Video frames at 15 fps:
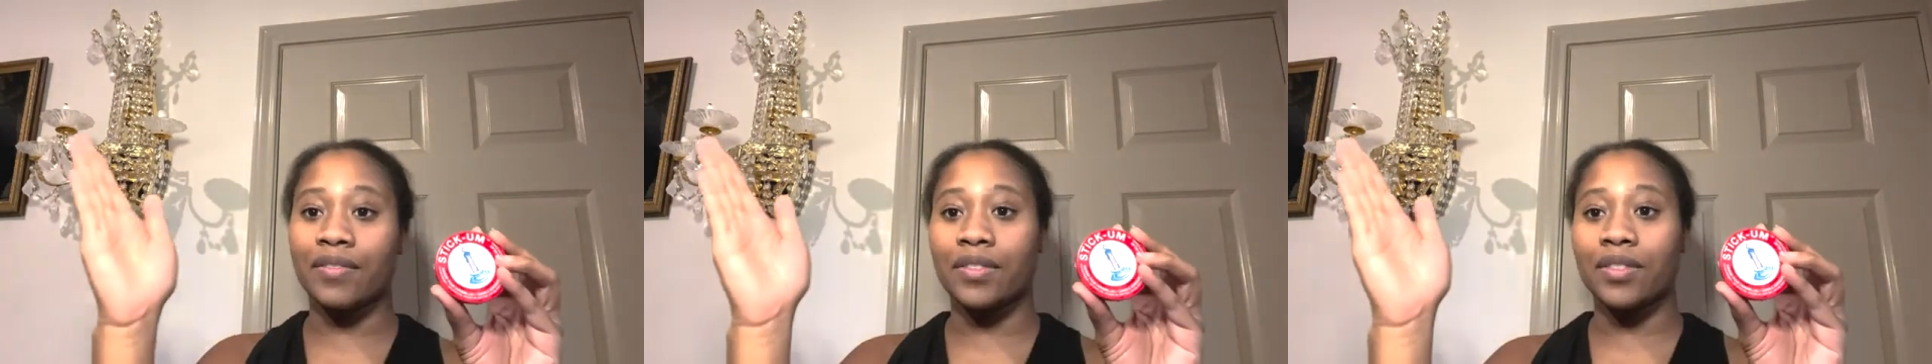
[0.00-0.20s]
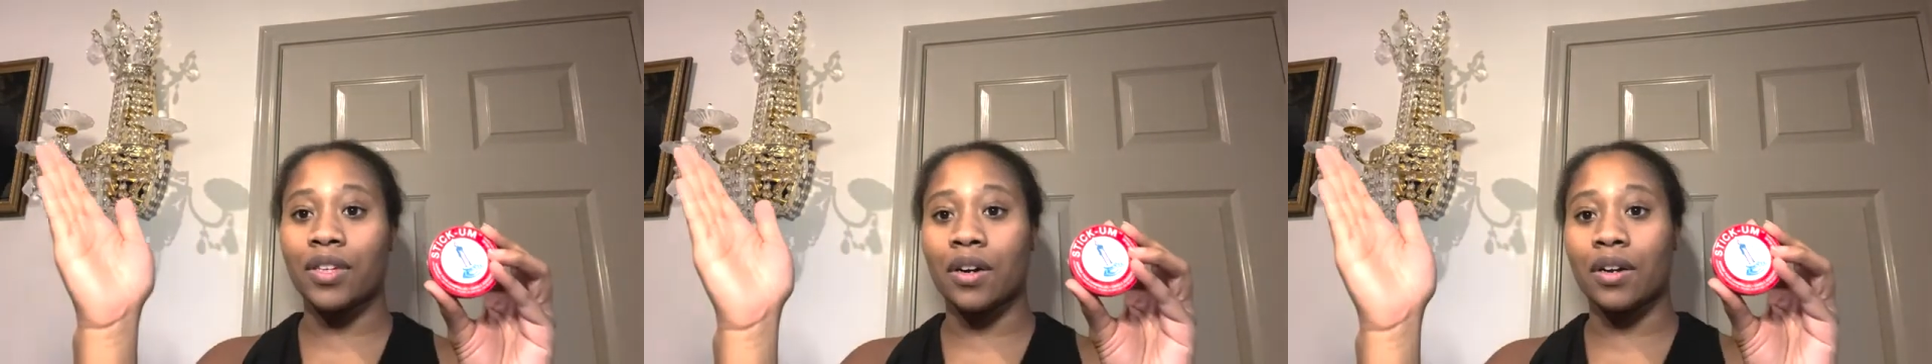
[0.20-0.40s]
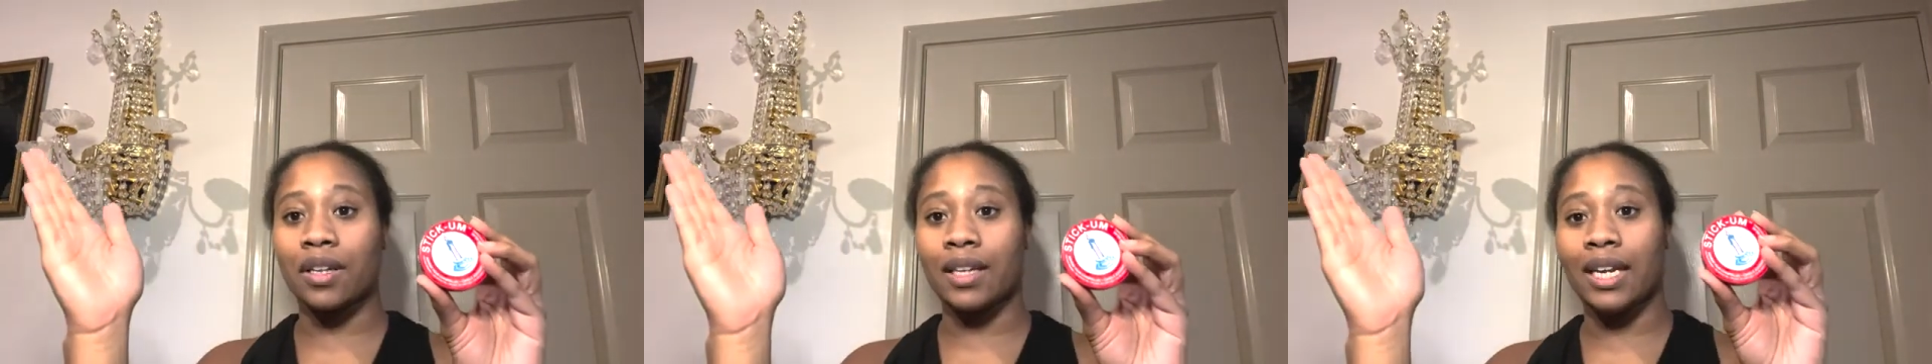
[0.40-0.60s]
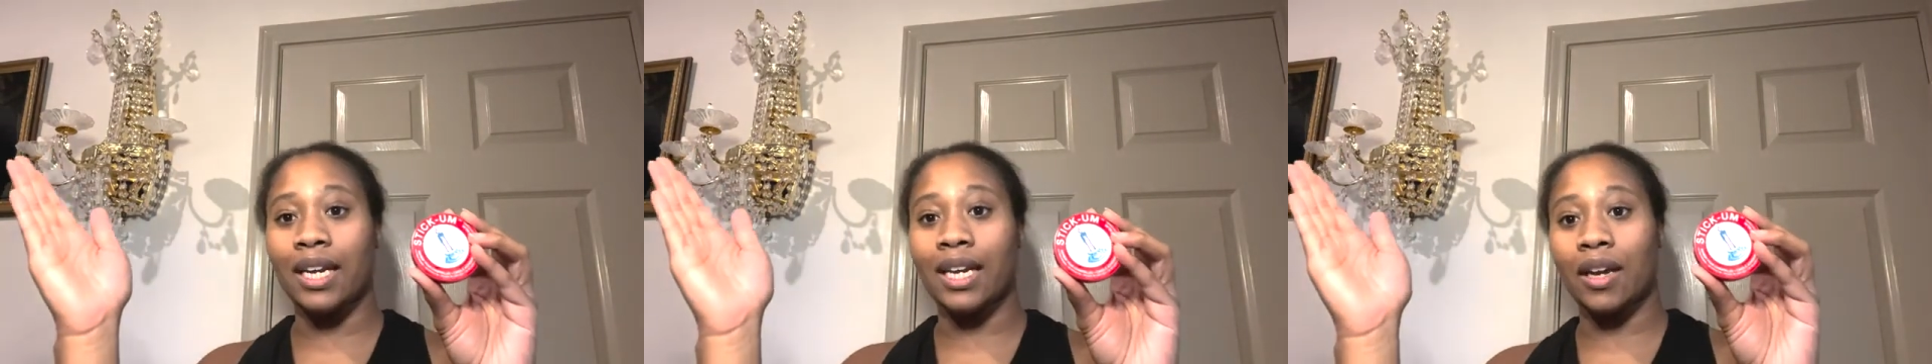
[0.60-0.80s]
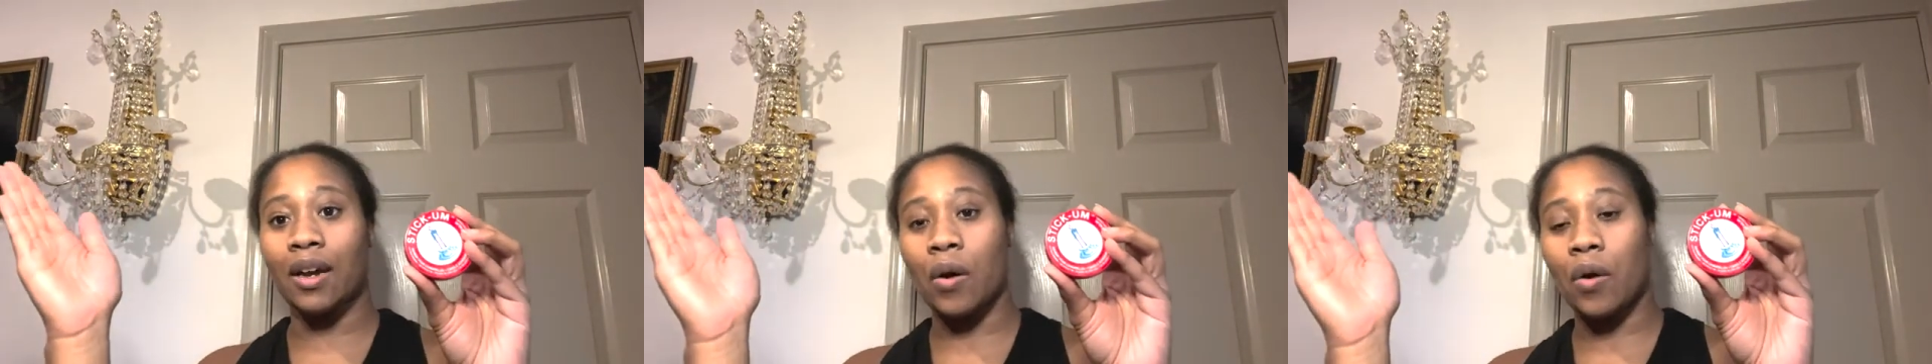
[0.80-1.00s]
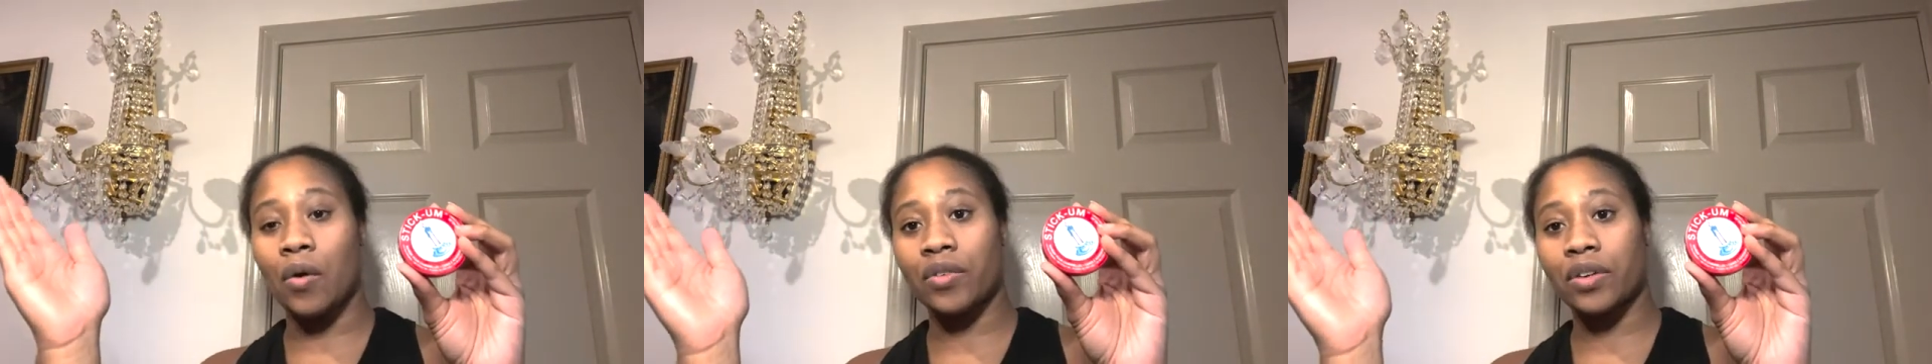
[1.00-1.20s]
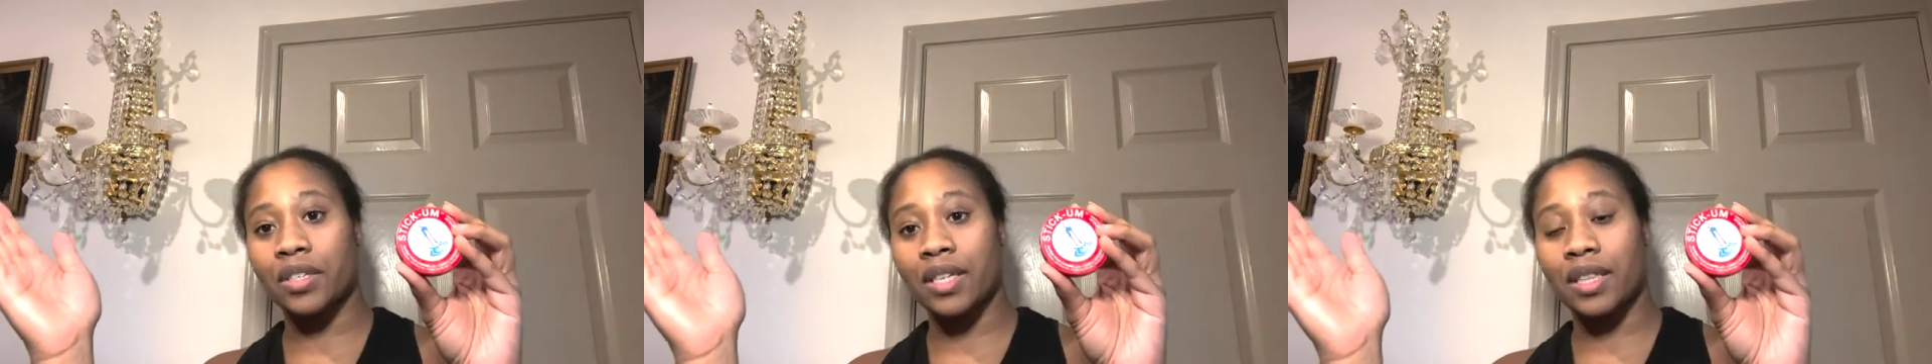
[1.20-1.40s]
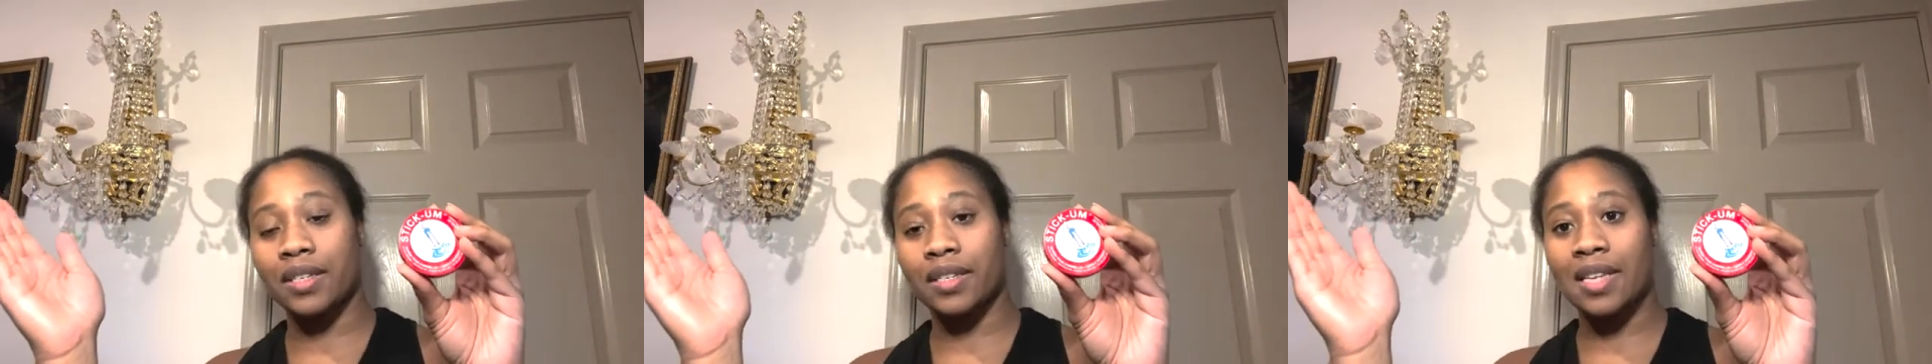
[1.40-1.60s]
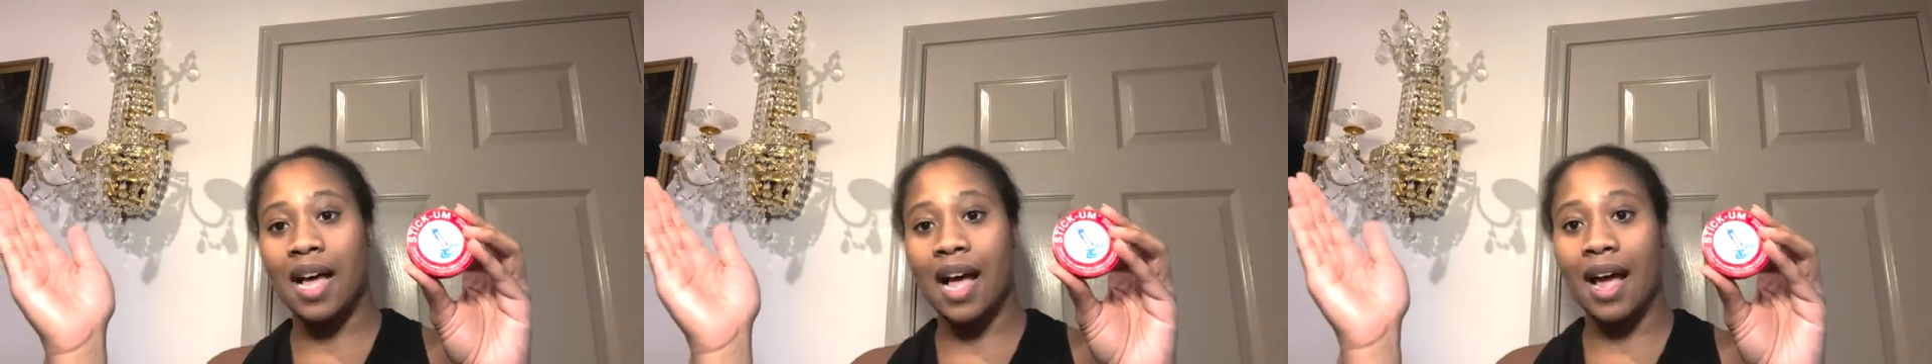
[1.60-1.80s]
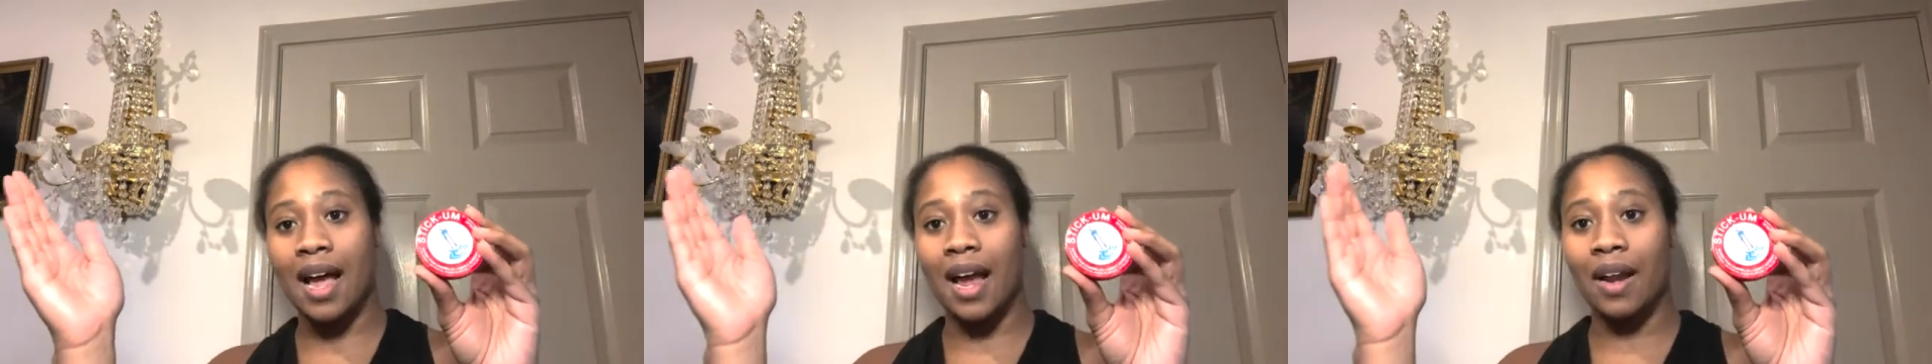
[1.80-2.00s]
start leaning over to the
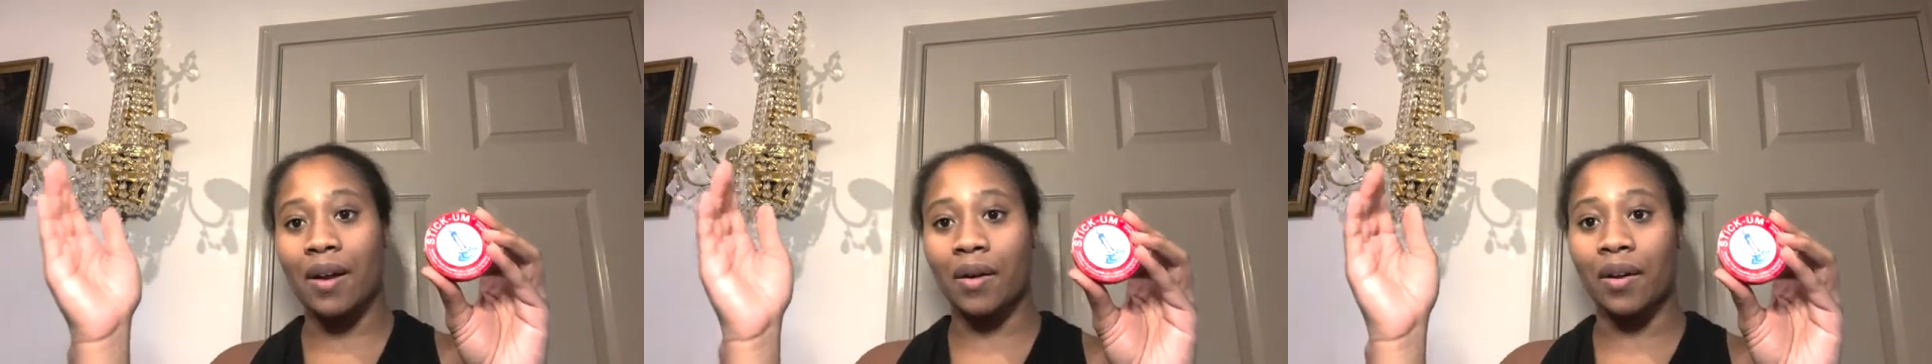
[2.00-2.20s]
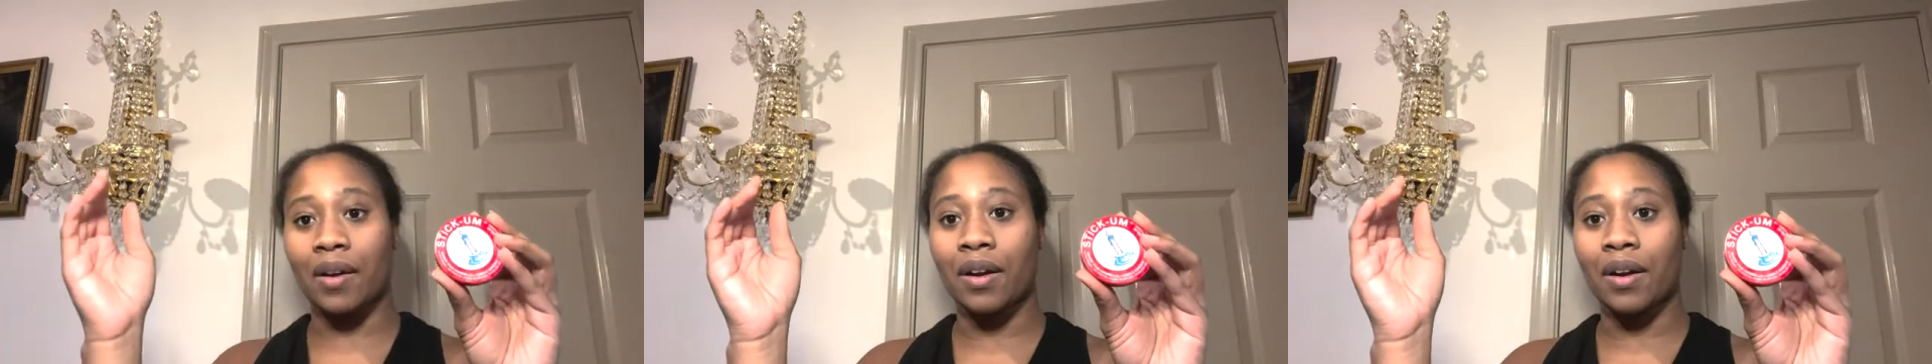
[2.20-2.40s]
side or